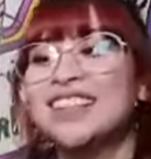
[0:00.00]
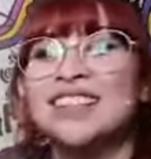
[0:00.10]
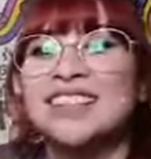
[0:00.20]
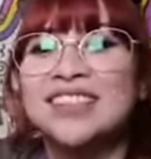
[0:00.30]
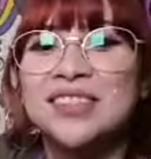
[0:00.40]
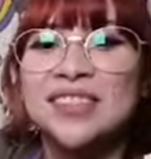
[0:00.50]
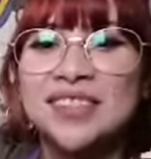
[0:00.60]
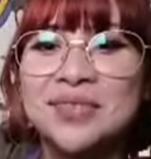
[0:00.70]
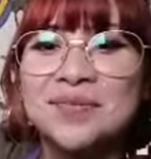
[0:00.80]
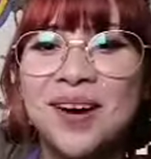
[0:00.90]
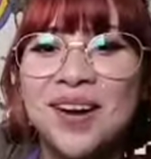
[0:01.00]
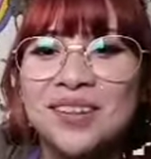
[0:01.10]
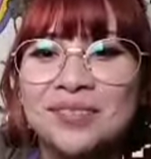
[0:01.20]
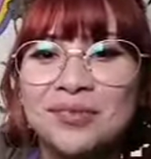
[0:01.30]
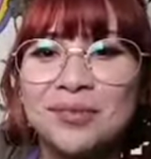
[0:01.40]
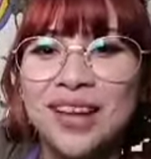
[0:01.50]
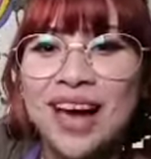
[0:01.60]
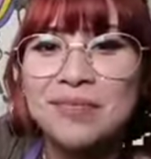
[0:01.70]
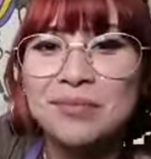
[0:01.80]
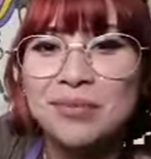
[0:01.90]
Using the small
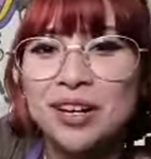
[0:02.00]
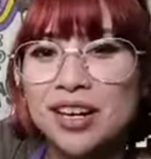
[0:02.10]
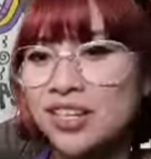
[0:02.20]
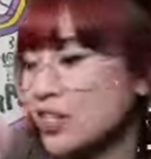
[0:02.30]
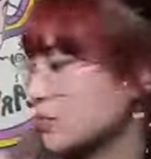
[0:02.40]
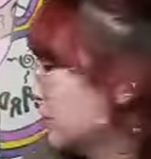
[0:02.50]
flat brush, we'll